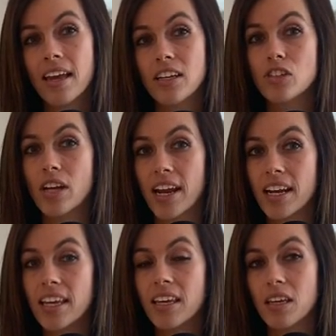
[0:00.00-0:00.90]
and try to
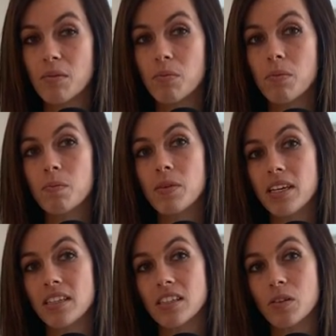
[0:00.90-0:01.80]
keep
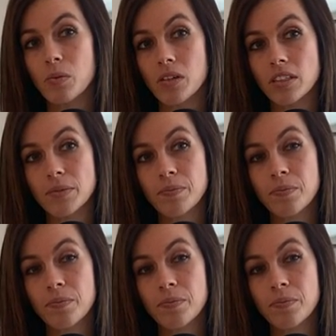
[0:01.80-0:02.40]
peace in the world.